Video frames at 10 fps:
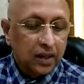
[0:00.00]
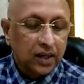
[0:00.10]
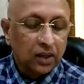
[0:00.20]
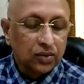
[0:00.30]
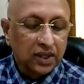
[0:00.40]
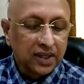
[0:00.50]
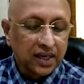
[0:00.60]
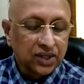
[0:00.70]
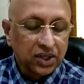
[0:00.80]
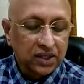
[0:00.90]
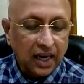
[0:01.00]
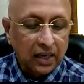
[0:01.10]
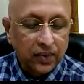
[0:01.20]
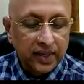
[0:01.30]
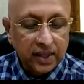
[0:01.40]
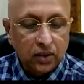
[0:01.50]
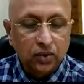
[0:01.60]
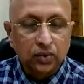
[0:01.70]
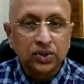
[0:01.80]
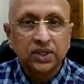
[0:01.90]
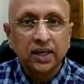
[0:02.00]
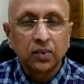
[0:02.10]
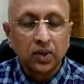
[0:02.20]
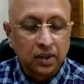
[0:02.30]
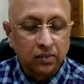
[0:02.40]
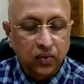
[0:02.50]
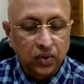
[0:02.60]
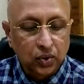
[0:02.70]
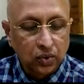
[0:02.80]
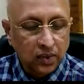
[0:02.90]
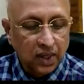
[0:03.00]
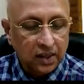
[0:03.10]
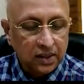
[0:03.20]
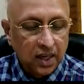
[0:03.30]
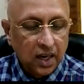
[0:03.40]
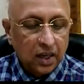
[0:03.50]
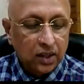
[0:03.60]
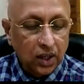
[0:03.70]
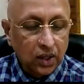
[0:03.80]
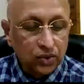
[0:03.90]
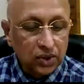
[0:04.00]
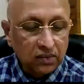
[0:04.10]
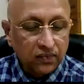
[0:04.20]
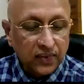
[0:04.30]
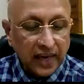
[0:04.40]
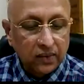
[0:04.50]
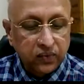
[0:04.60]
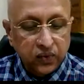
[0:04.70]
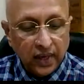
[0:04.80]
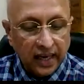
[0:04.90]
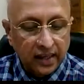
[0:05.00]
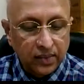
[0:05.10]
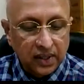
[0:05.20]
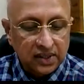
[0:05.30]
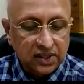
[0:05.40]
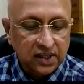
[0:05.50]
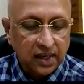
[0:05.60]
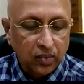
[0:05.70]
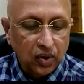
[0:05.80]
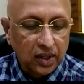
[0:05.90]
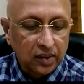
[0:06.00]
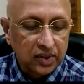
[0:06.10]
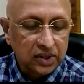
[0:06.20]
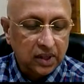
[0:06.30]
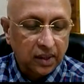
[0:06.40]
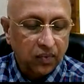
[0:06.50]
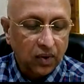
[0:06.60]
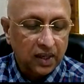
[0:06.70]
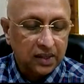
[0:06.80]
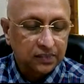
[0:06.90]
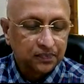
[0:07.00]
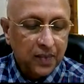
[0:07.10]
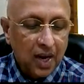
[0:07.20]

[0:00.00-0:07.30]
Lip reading: Delusion that she is always alone. Stramonium for 2 marks. Delusion, frightful animals. Stramonium is 3 marks.